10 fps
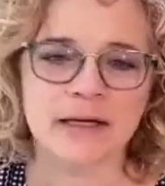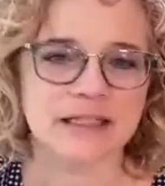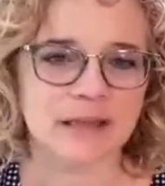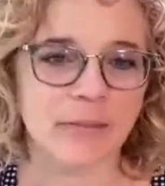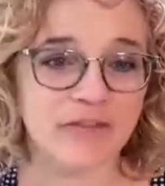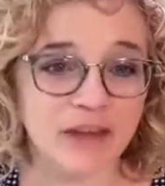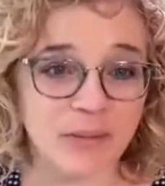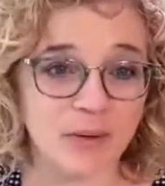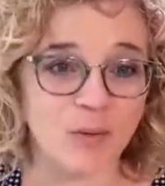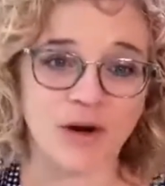Some of
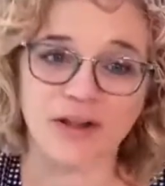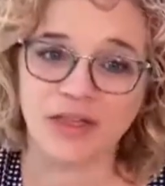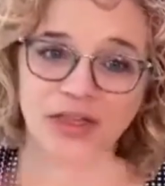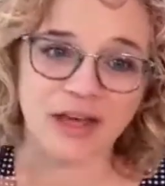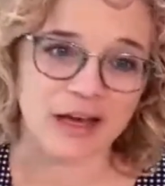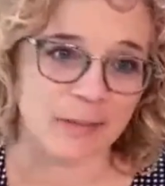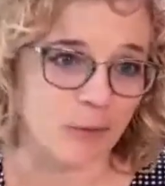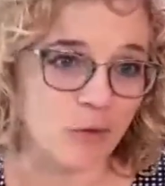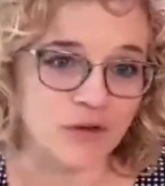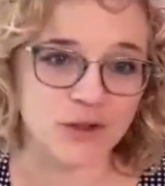them are worth um,
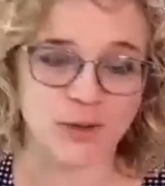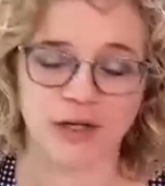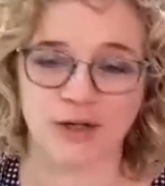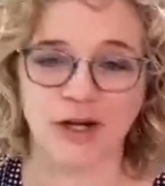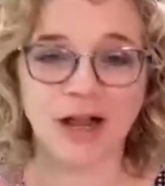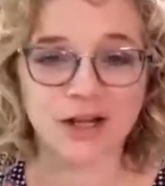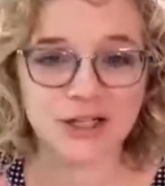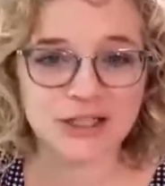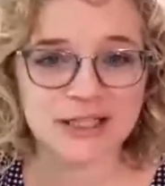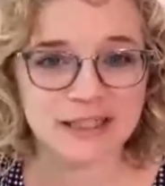over
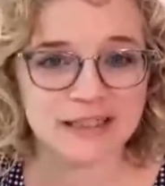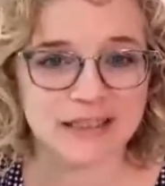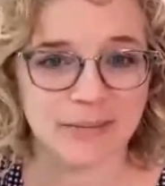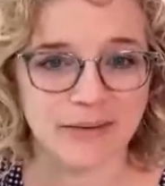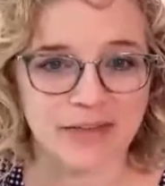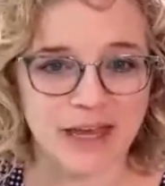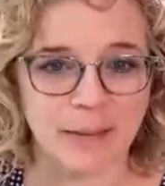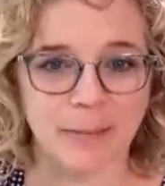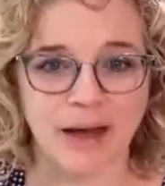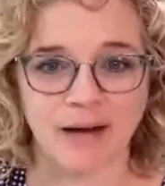$200. Some of
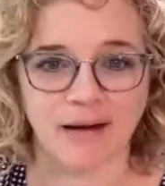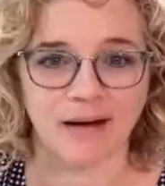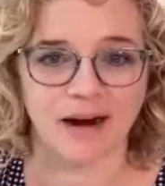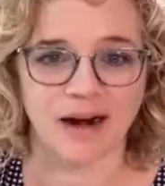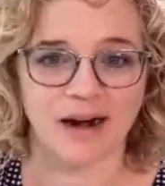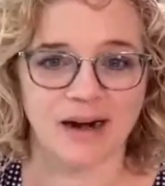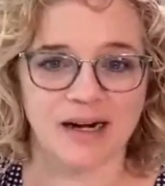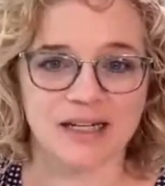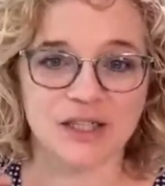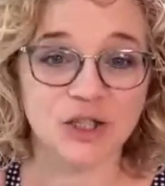them are
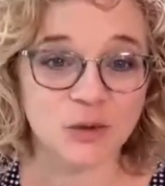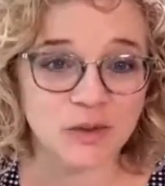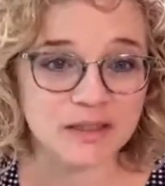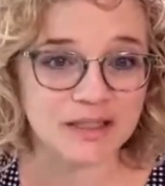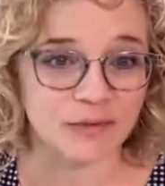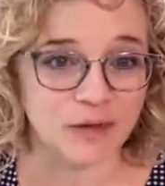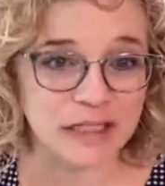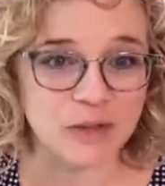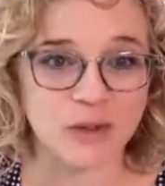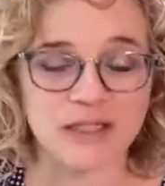tools and
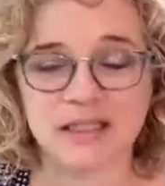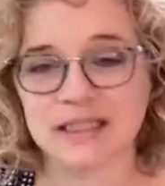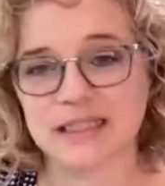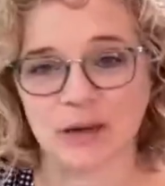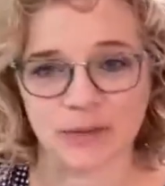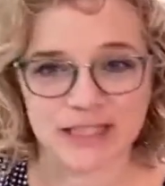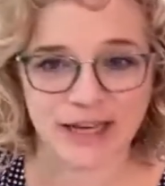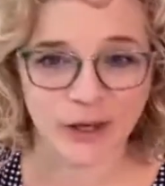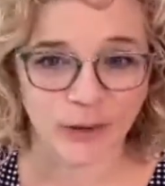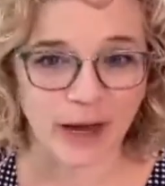resources that would
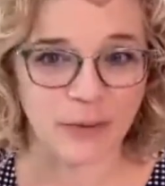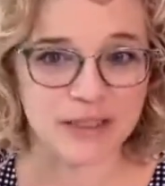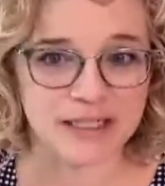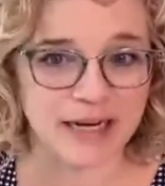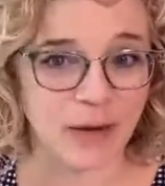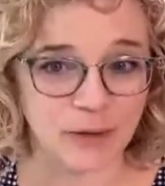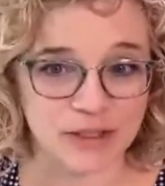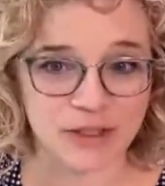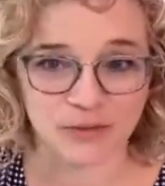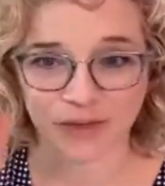take you hours and
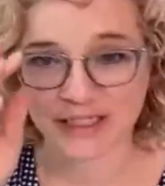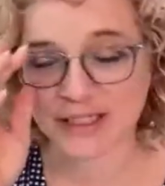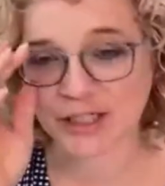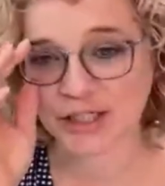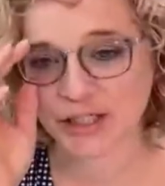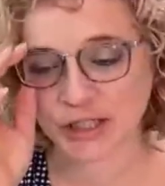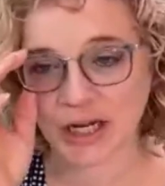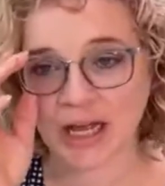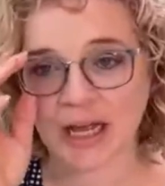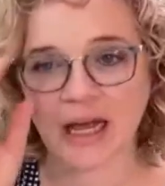hours to research.
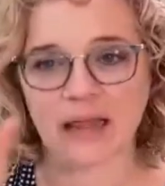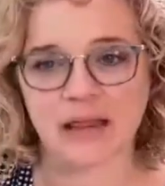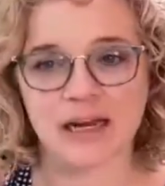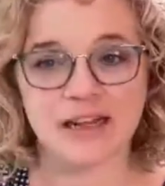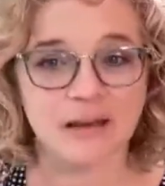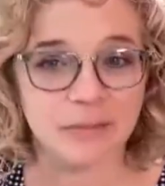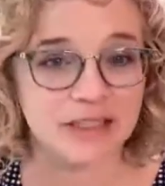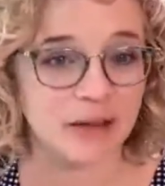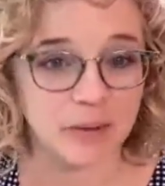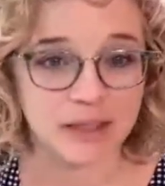A lot of them are
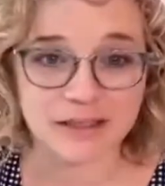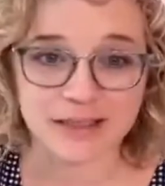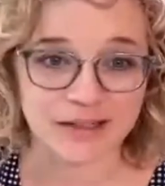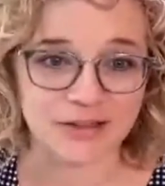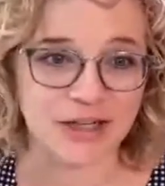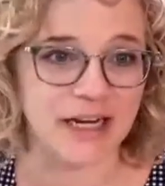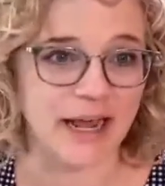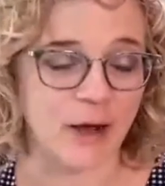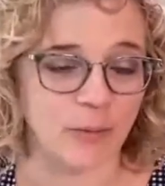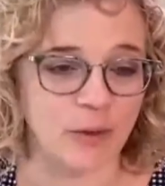templates that are going to
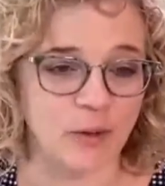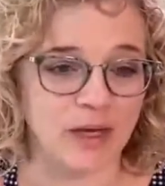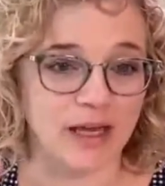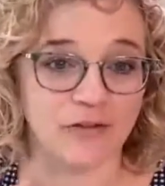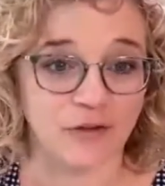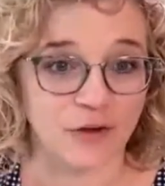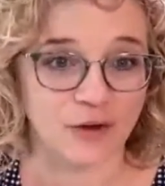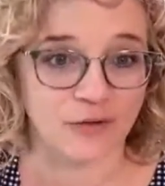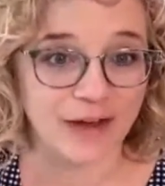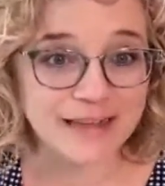help you get
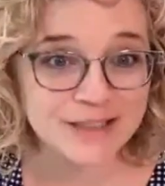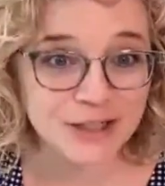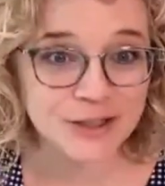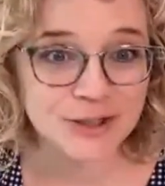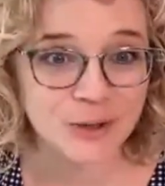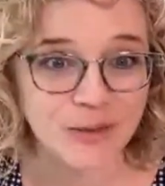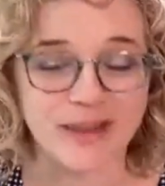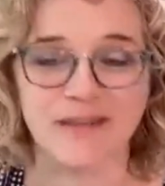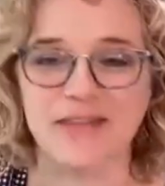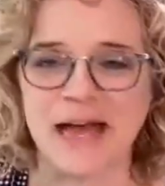further faster. So we
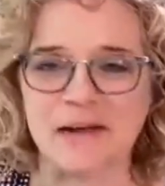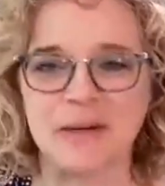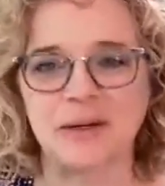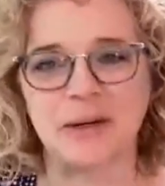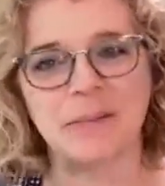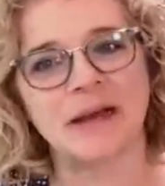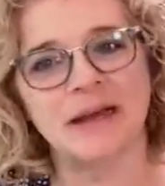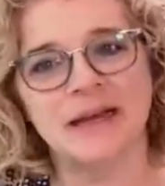love that about them.